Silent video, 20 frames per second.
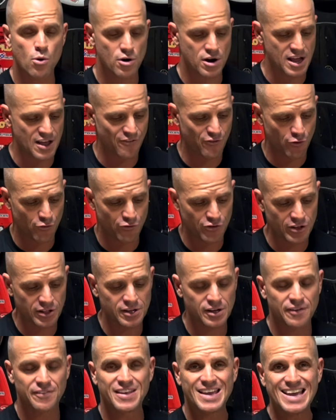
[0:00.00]
If you're feeling on
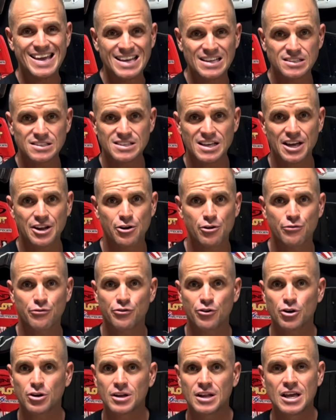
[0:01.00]
the inside of your
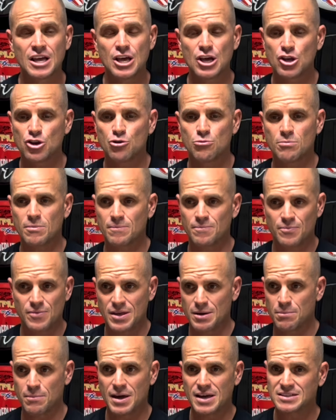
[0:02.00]
foot, it
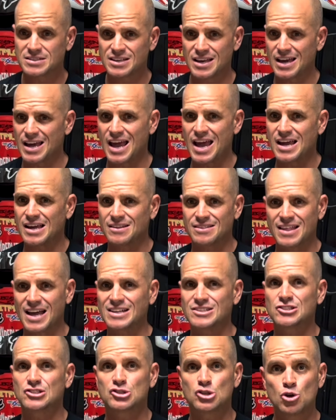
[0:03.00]
may say, hey, that's
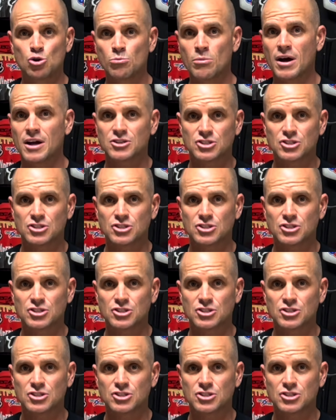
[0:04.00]
too much.